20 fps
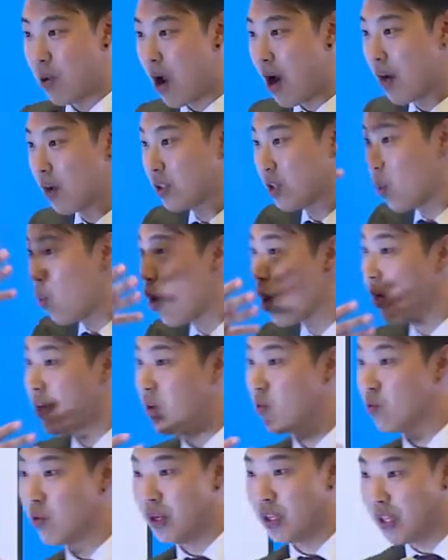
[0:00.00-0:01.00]
products are
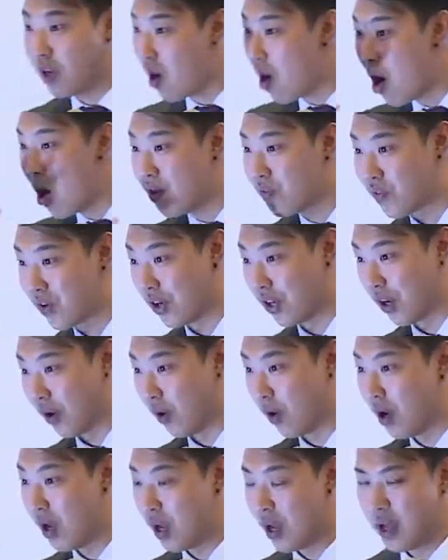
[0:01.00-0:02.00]
working really hard for you
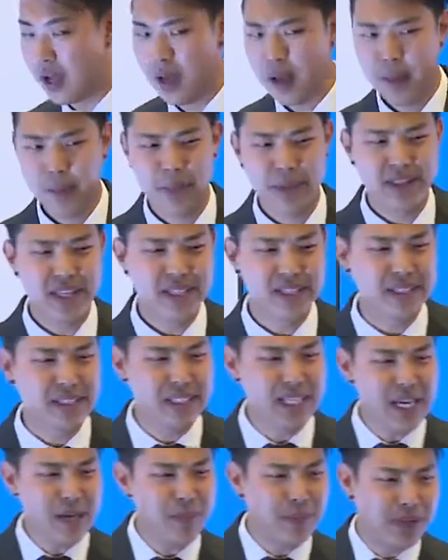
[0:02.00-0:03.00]
but this
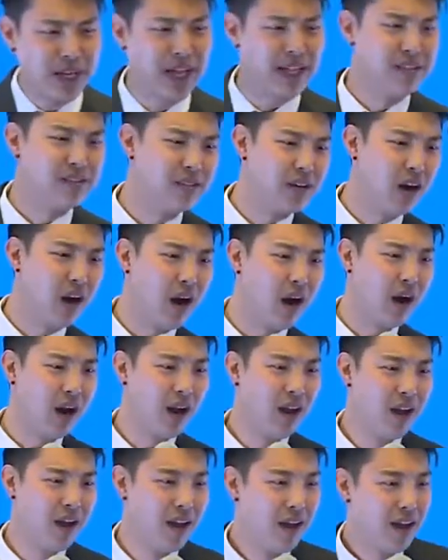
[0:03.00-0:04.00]
deep cleanser
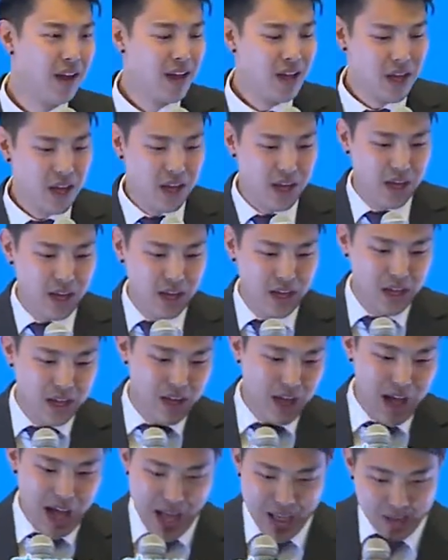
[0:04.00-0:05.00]

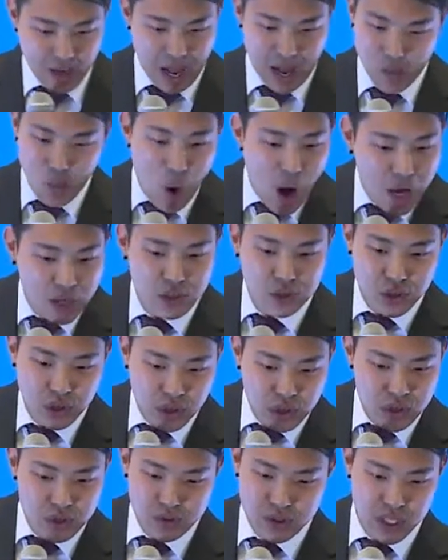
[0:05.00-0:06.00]
I, I watched her
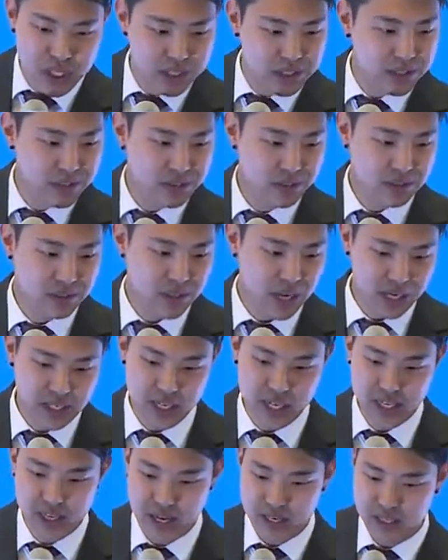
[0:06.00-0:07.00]
use it. I
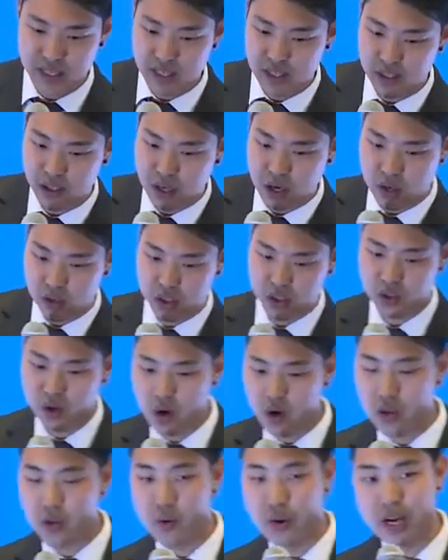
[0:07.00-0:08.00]
did, I did. You know, she'd
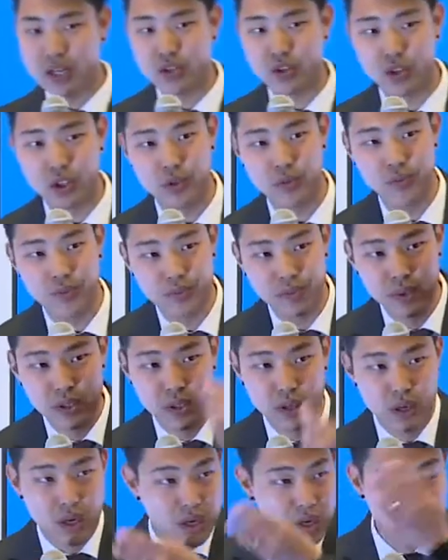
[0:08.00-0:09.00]
go to the restroom,
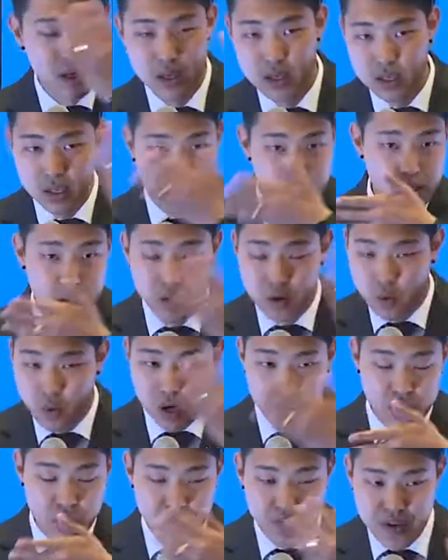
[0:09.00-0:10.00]

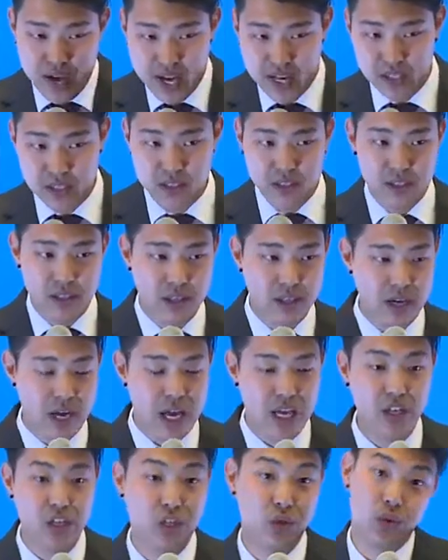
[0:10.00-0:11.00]
wash her face,
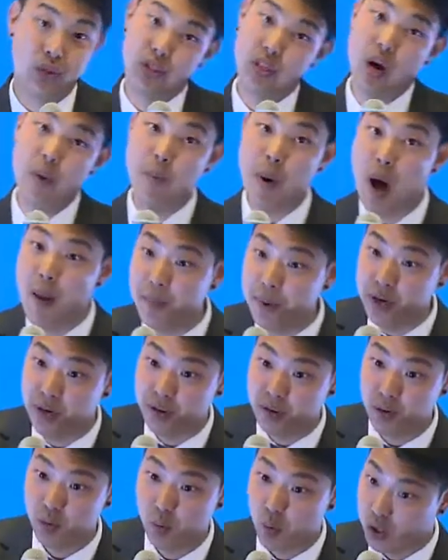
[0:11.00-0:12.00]
and she would start pumping.
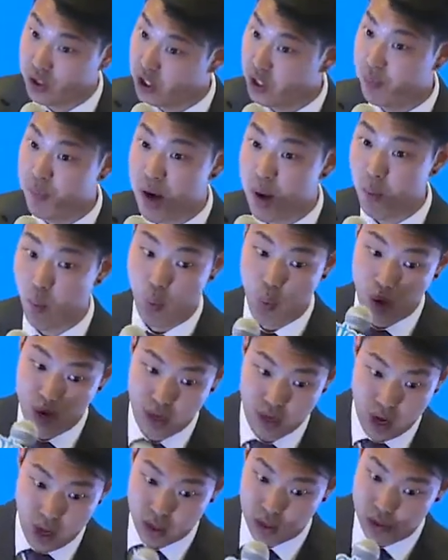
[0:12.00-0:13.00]
What'd she pump?
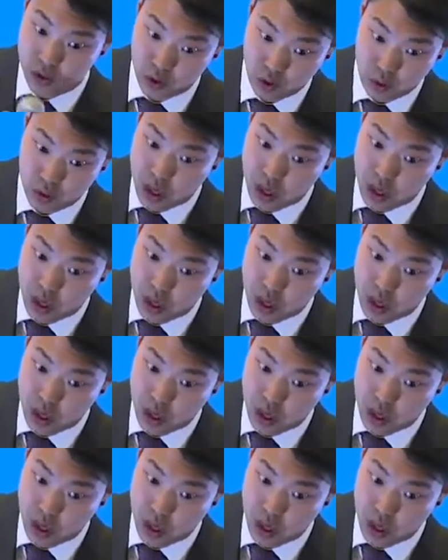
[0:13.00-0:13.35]
$1, $2,